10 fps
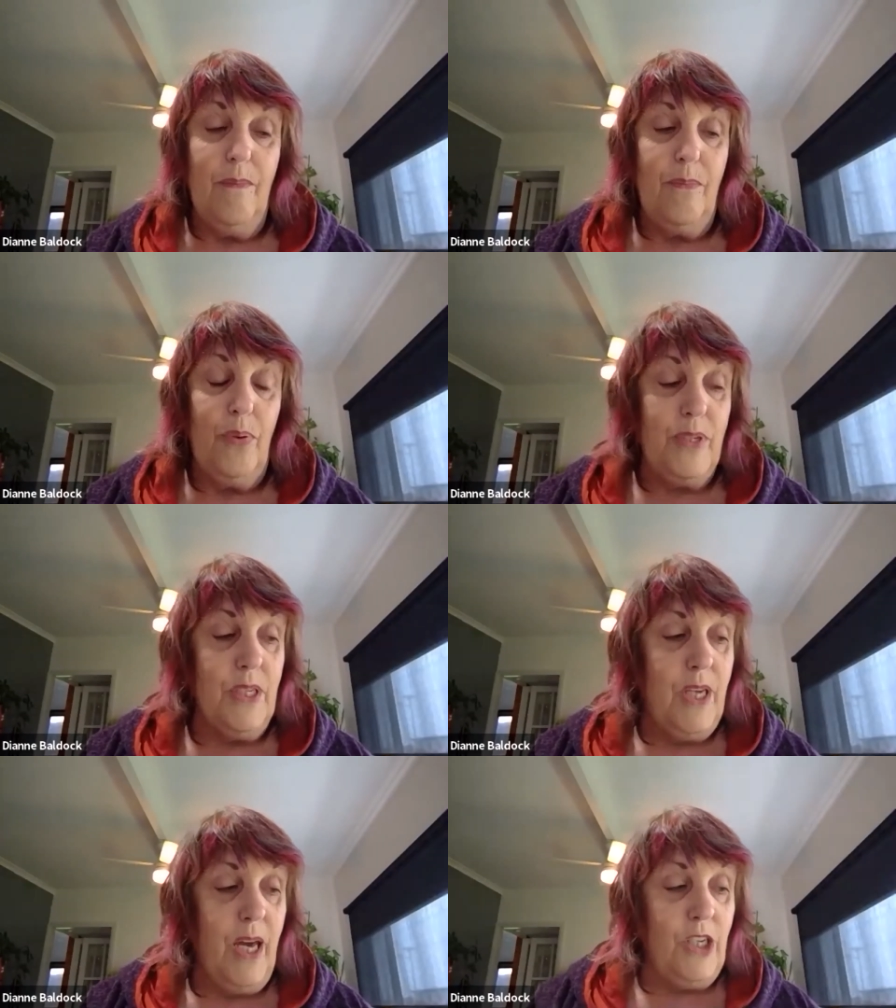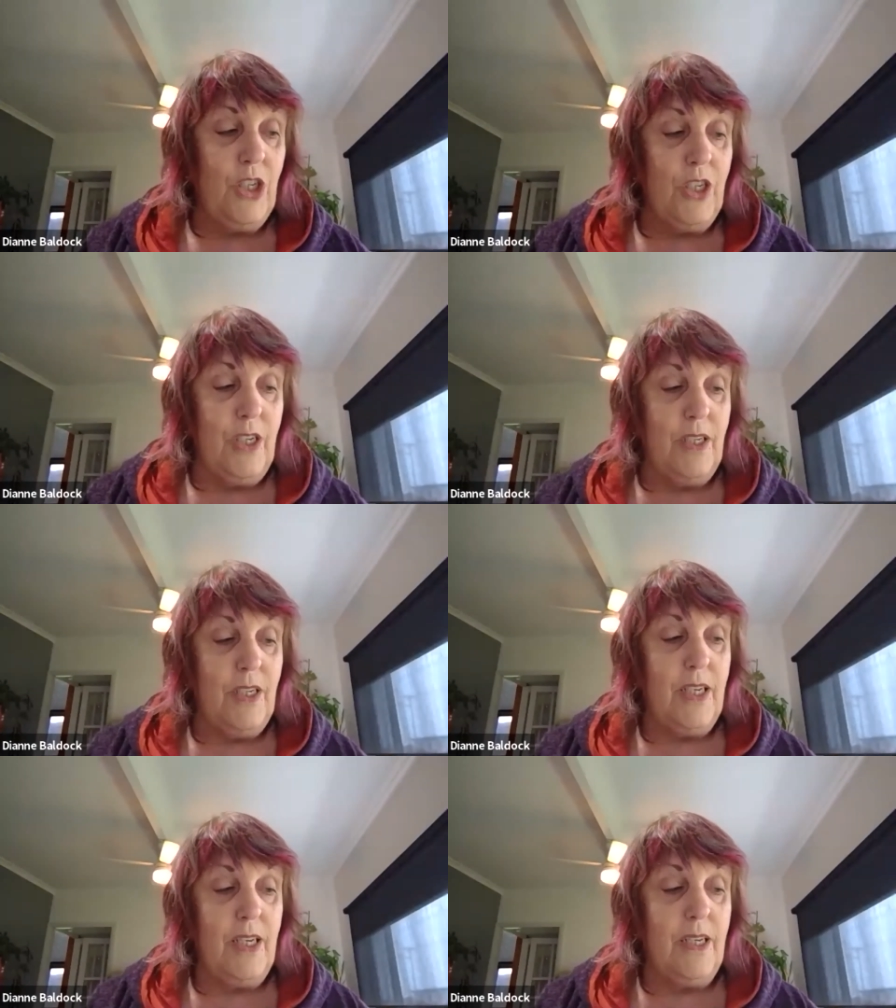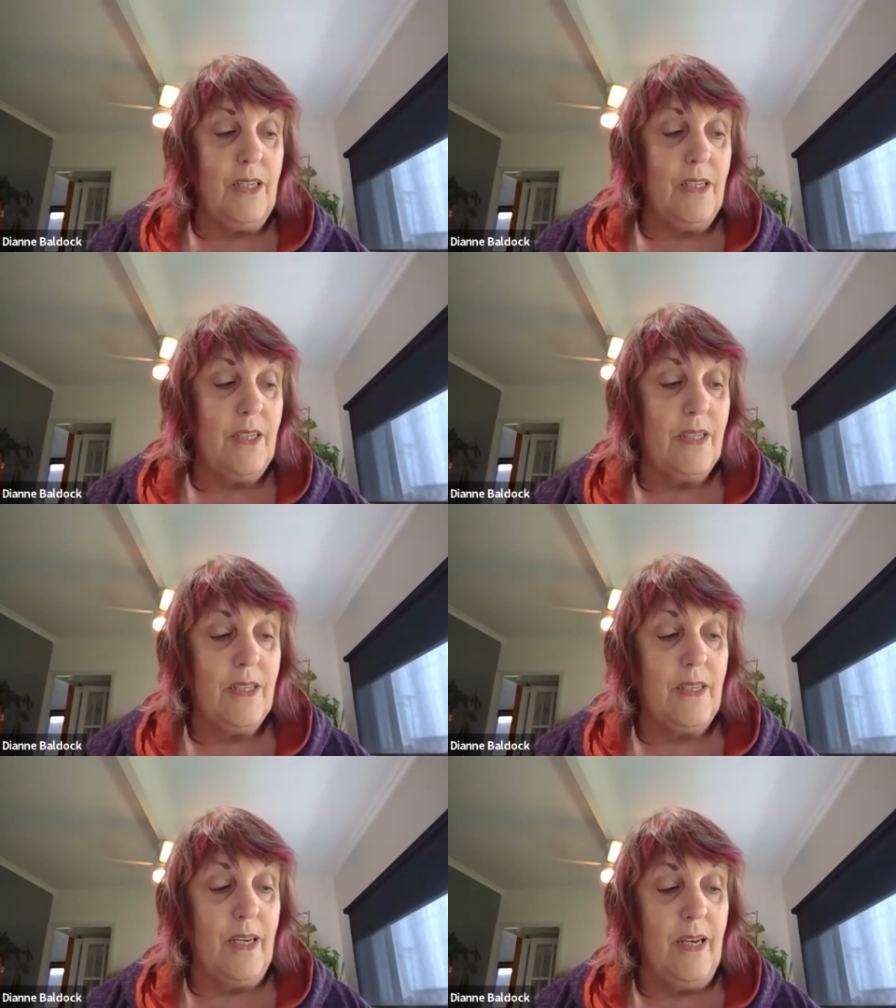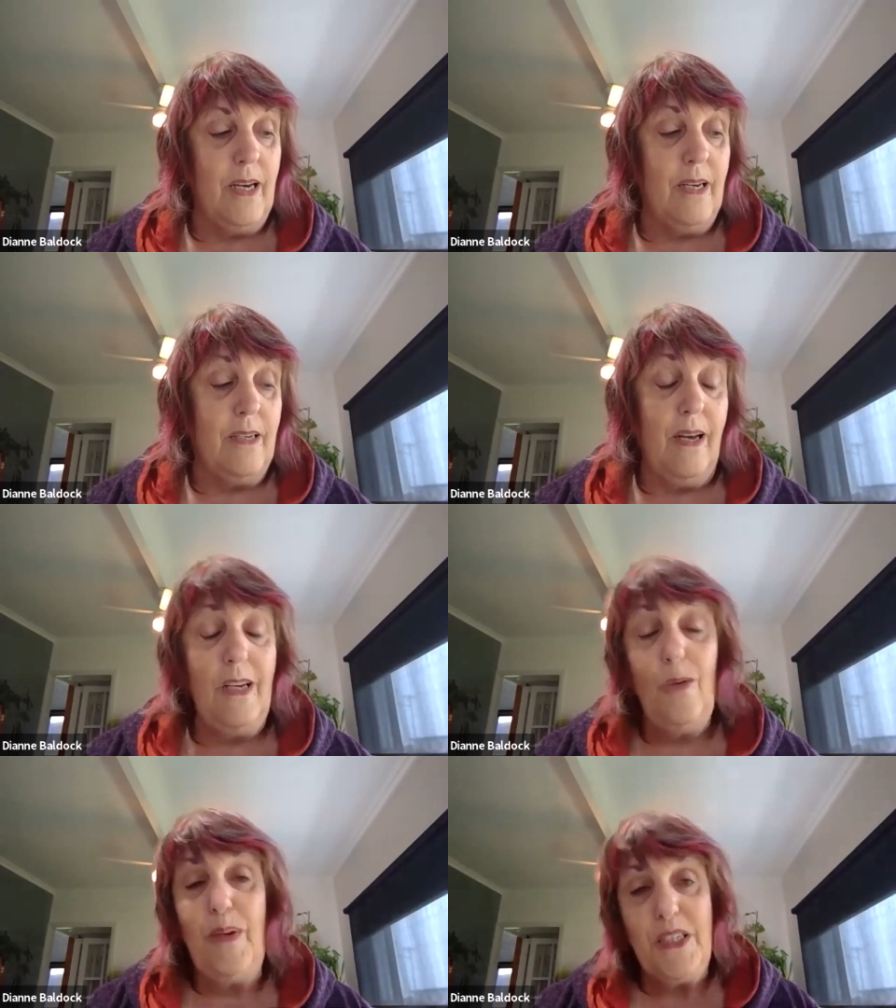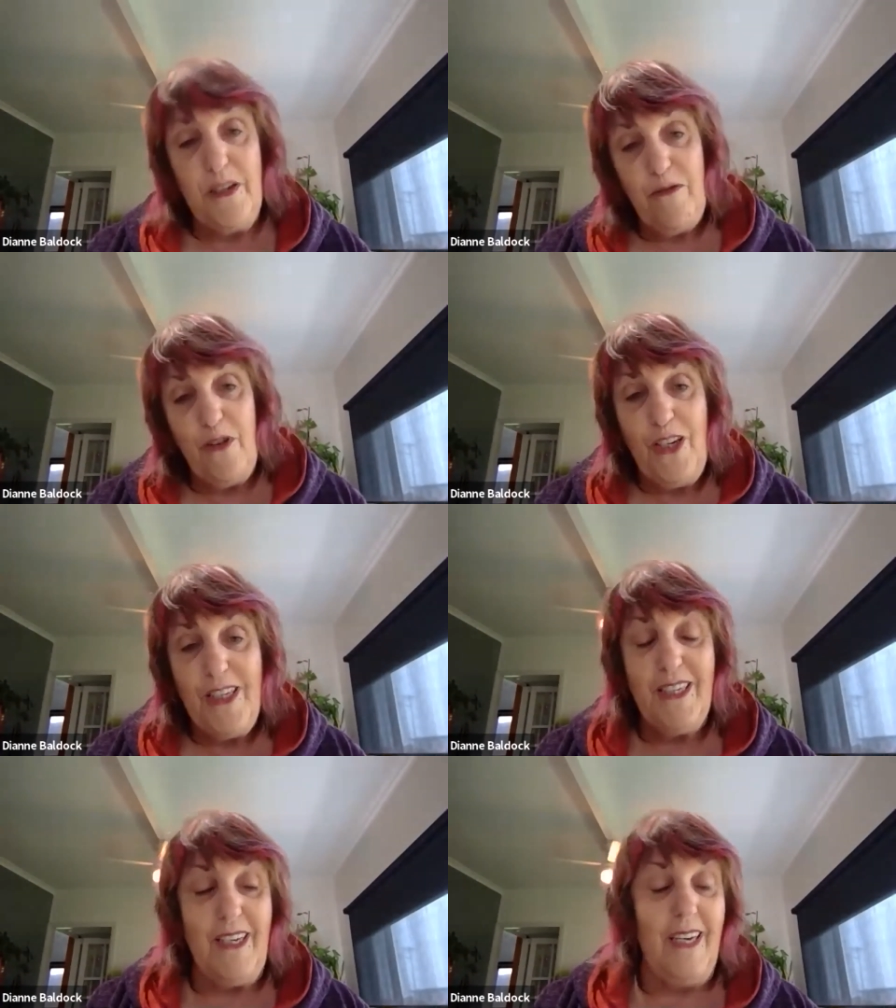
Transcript: presentation is a little bit different.